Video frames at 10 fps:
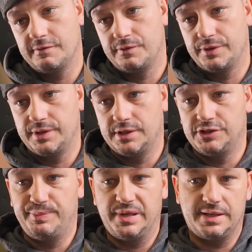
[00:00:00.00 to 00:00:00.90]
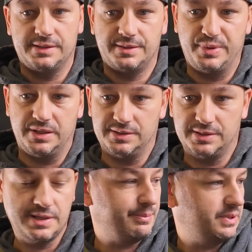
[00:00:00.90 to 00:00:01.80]
for the GPS because
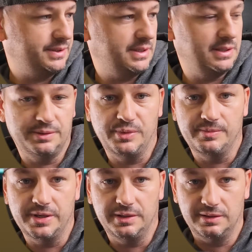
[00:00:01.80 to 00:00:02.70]
it's not plugged in at the moment.